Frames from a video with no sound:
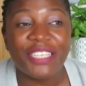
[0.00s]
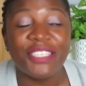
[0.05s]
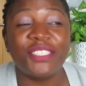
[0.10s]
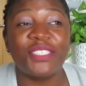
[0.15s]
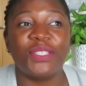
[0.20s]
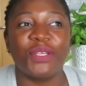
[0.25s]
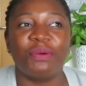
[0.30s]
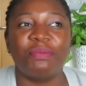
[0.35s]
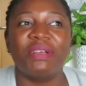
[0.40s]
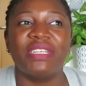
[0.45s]

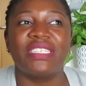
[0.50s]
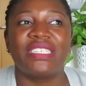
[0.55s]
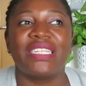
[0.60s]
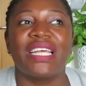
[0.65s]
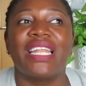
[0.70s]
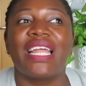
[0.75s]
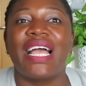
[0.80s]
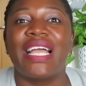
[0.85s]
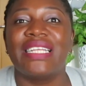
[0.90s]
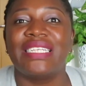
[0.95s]
So much
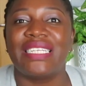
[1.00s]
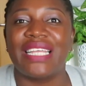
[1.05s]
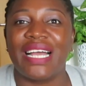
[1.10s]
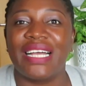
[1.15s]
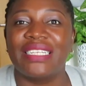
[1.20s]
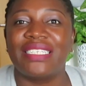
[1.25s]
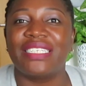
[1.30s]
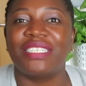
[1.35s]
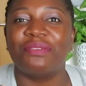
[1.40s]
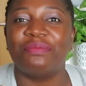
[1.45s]
that I
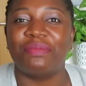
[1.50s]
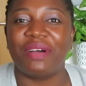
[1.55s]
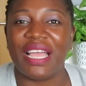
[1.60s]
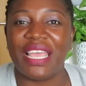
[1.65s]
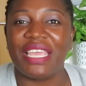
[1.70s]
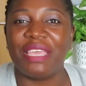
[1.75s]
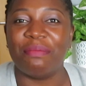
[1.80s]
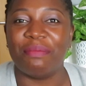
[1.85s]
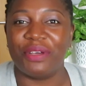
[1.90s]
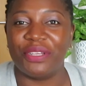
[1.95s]
touched
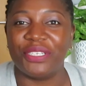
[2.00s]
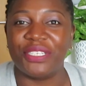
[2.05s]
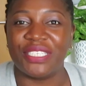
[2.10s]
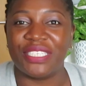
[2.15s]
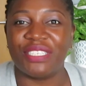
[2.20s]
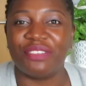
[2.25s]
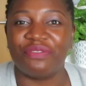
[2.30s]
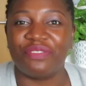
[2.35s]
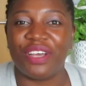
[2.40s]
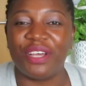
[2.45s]
my
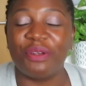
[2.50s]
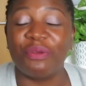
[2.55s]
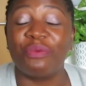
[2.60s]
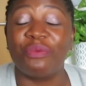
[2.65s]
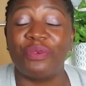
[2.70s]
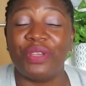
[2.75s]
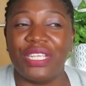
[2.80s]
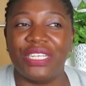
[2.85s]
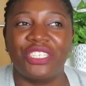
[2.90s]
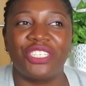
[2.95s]
emergency fund,
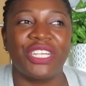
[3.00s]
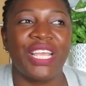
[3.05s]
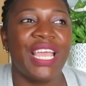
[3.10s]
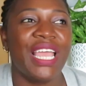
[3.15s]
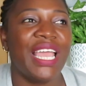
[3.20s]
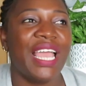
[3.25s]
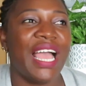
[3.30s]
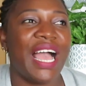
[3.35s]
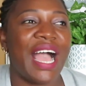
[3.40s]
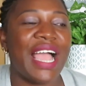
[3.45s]
which
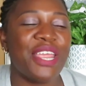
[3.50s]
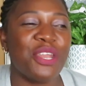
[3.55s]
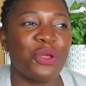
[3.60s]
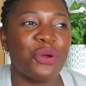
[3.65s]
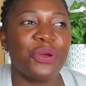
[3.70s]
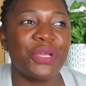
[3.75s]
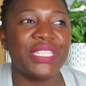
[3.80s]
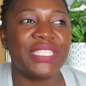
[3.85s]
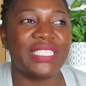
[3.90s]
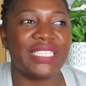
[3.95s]
I
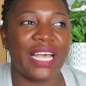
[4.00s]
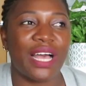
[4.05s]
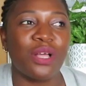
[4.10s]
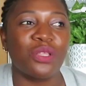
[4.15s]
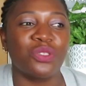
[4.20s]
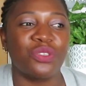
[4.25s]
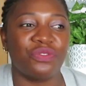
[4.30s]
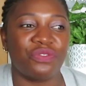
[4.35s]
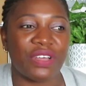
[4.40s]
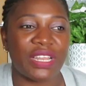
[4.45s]
know it
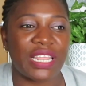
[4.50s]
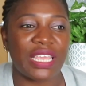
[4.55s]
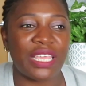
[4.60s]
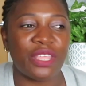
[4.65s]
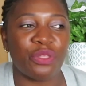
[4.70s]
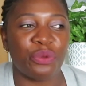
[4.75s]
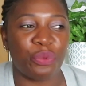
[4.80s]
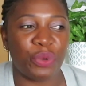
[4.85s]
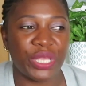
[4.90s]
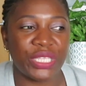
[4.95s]
sounds
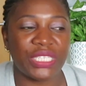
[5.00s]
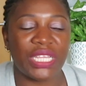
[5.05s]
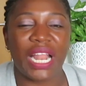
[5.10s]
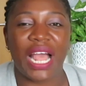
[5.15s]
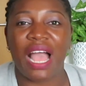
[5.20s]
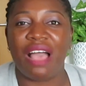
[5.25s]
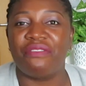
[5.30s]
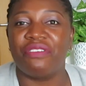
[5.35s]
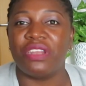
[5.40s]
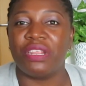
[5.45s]
funny. The reason
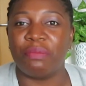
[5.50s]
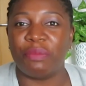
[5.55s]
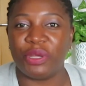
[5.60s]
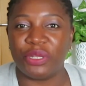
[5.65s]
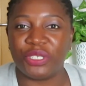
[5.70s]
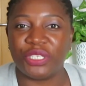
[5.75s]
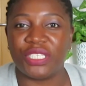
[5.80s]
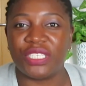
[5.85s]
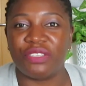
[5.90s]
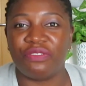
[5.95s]
I have an
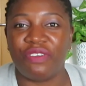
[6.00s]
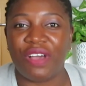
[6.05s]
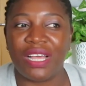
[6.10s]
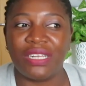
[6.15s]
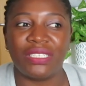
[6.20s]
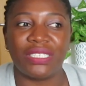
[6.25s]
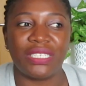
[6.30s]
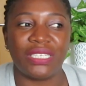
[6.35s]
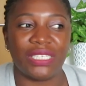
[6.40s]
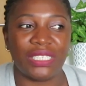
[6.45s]
emergency
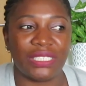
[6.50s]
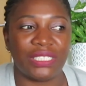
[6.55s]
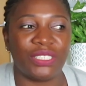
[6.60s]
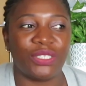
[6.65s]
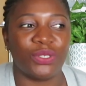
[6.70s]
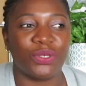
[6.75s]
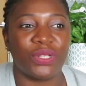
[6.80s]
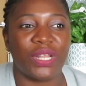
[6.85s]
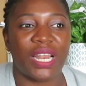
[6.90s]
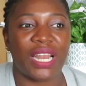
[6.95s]
fund
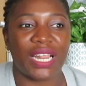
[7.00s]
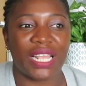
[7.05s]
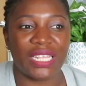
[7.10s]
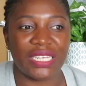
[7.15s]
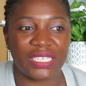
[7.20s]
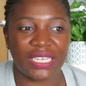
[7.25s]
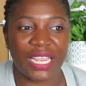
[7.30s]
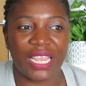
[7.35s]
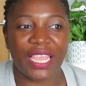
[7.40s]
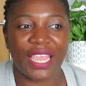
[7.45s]
is so that I
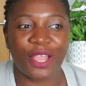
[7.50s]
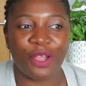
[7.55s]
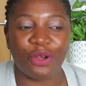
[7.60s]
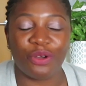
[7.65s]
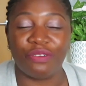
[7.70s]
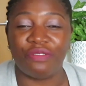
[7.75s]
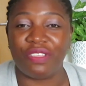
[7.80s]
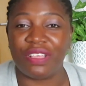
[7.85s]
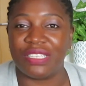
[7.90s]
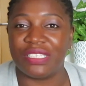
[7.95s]
can take care
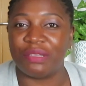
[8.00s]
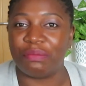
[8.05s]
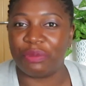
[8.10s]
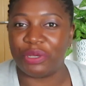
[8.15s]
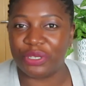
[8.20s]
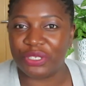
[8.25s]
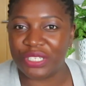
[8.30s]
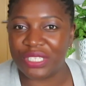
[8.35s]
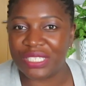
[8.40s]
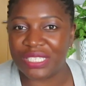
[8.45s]
of these
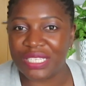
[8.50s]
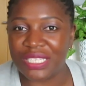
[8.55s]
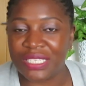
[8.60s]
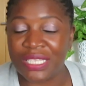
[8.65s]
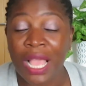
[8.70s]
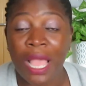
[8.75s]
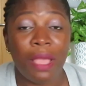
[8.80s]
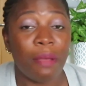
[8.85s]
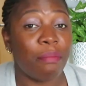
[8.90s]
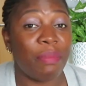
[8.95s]

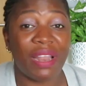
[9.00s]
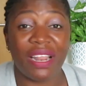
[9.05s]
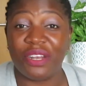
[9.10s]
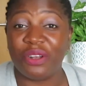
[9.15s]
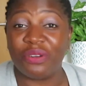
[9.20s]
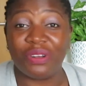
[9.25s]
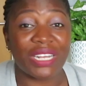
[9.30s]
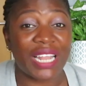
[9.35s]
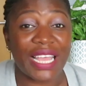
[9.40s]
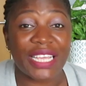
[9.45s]
emergencies, but I
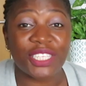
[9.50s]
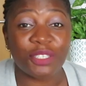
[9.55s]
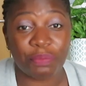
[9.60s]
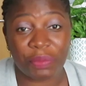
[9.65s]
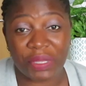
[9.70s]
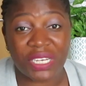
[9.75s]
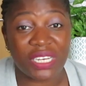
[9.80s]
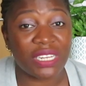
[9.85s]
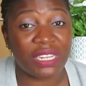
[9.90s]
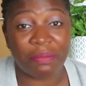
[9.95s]
don't like
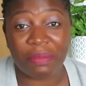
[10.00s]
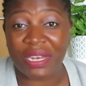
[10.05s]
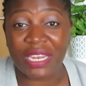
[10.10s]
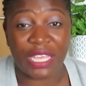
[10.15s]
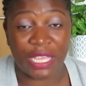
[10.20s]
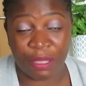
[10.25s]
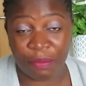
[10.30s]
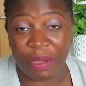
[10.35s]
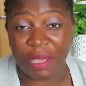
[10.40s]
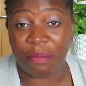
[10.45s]
spending the
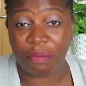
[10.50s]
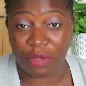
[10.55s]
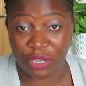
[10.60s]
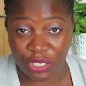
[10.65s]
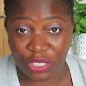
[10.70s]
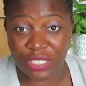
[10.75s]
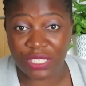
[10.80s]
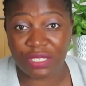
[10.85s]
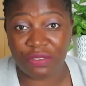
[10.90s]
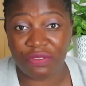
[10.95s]
money in my
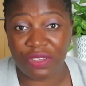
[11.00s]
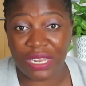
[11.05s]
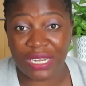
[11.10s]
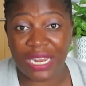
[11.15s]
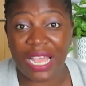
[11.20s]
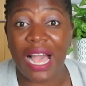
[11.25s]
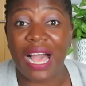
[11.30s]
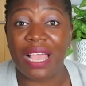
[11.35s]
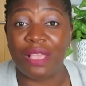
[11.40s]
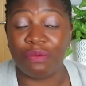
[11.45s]
emergency fund.
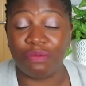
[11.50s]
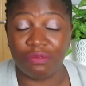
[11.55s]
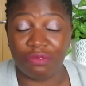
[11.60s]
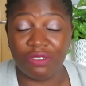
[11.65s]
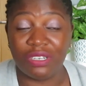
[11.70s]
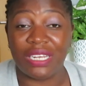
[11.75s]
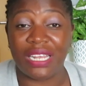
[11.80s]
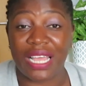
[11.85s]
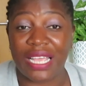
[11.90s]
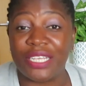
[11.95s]
I
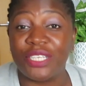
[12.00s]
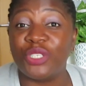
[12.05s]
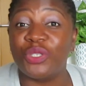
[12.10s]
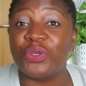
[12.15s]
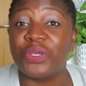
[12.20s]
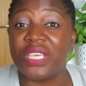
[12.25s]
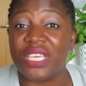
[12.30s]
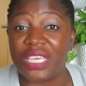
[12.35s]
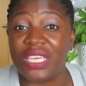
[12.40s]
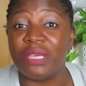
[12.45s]
would like to
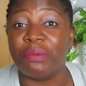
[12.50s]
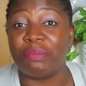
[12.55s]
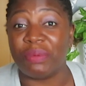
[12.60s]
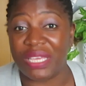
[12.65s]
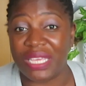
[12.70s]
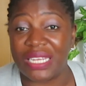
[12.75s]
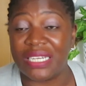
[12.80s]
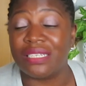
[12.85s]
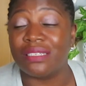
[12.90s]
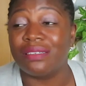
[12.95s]
keep
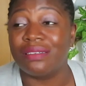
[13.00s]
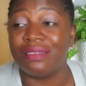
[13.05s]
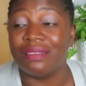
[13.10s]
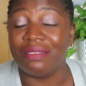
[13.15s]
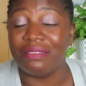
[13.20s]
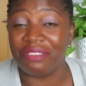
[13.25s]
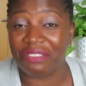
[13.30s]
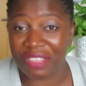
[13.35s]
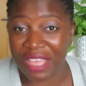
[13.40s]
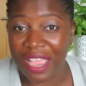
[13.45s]
it
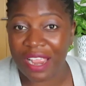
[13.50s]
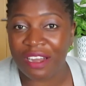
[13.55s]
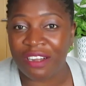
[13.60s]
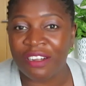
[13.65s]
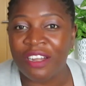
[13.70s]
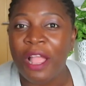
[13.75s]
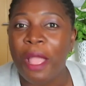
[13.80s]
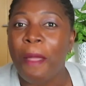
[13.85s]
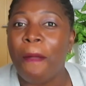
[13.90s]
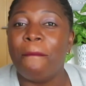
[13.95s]

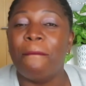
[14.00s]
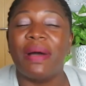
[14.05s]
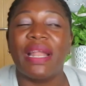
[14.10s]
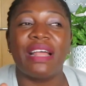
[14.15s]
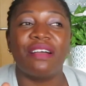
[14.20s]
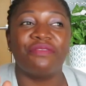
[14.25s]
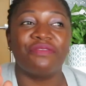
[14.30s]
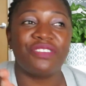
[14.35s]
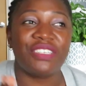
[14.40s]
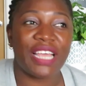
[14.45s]
there, but
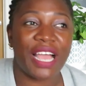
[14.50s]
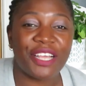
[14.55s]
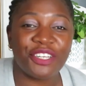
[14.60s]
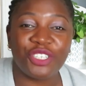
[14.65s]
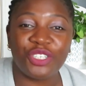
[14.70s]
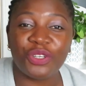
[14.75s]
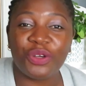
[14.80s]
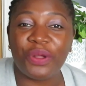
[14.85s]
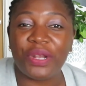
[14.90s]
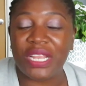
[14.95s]
I've
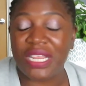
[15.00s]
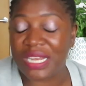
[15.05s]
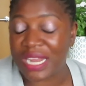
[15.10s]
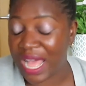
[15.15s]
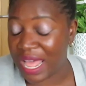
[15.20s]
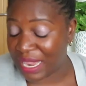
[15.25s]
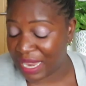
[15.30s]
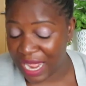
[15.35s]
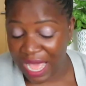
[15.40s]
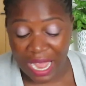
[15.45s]
touched on it,
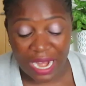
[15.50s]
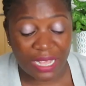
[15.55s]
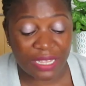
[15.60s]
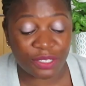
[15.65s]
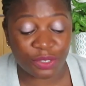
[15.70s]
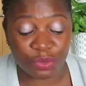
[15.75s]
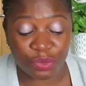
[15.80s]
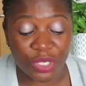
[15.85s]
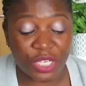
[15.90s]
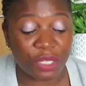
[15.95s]
and that
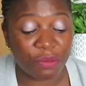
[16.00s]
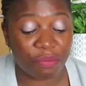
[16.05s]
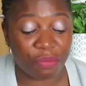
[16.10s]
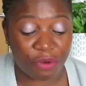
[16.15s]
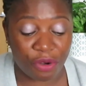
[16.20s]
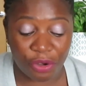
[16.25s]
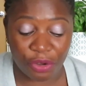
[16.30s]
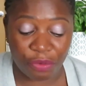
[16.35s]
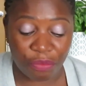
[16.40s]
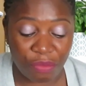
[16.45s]
has really
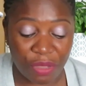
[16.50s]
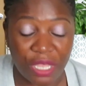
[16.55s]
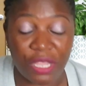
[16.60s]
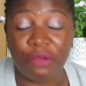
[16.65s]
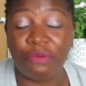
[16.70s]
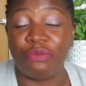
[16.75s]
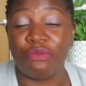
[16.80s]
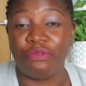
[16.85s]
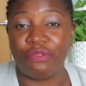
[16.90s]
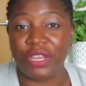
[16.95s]
brought
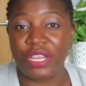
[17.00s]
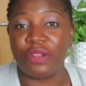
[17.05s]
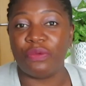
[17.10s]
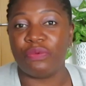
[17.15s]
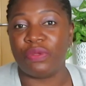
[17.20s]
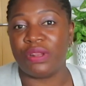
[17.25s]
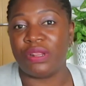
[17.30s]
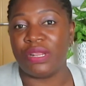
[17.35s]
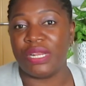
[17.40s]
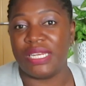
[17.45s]
me
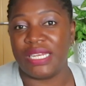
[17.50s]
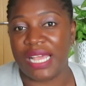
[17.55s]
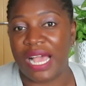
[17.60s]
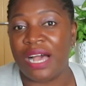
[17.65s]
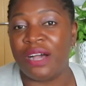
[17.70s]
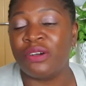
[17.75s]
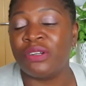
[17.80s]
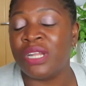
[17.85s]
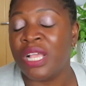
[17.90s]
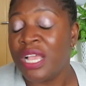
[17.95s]
really
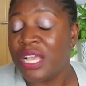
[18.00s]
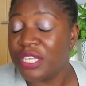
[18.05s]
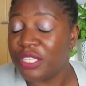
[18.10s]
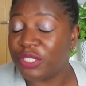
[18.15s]
down.